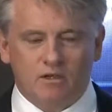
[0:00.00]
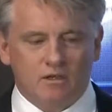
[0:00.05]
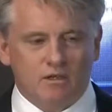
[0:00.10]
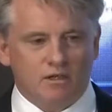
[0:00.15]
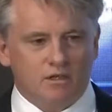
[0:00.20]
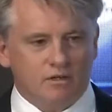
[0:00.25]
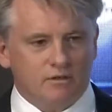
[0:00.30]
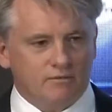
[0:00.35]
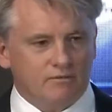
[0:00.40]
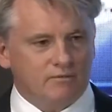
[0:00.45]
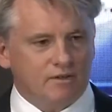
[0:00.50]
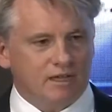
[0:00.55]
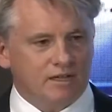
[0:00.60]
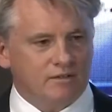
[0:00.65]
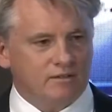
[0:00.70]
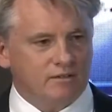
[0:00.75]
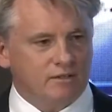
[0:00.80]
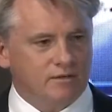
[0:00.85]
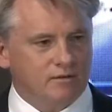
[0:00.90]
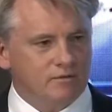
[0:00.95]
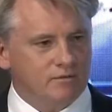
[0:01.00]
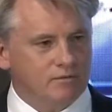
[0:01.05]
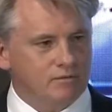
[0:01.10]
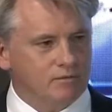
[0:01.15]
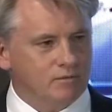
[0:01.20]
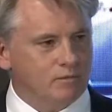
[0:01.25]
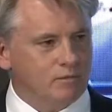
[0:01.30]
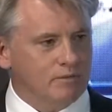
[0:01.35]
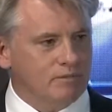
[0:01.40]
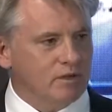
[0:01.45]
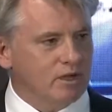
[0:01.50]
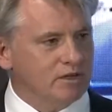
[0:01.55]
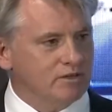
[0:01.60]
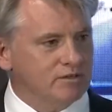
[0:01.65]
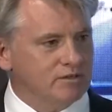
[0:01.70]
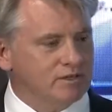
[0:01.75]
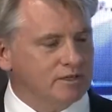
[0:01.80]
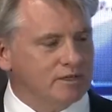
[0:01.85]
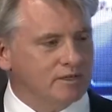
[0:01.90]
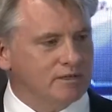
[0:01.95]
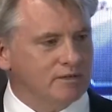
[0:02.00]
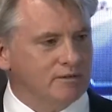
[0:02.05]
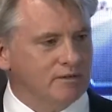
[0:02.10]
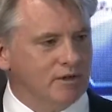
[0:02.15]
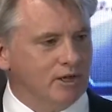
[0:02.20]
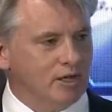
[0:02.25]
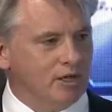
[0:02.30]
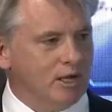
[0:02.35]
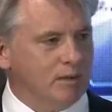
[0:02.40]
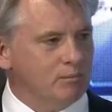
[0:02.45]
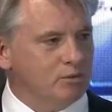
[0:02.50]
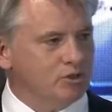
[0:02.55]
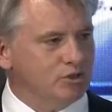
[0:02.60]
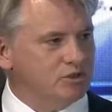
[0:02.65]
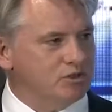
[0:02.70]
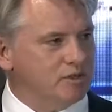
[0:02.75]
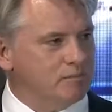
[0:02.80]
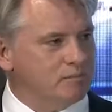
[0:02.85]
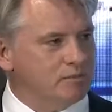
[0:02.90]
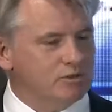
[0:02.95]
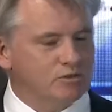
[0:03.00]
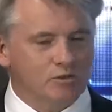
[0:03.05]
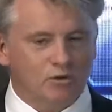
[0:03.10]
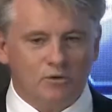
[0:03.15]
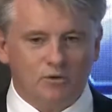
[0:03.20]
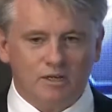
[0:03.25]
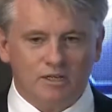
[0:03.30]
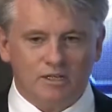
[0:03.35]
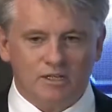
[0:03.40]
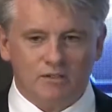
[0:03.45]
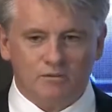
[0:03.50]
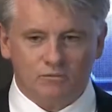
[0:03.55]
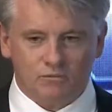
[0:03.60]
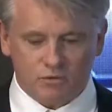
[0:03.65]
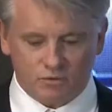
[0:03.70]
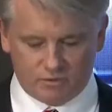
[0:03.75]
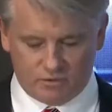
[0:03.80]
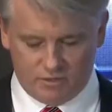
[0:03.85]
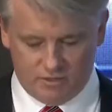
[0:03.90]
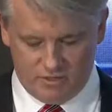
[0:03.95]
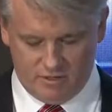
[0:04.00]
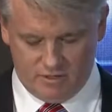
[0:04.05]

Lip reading: You know, in fact, we've got a couple of shipments already en route,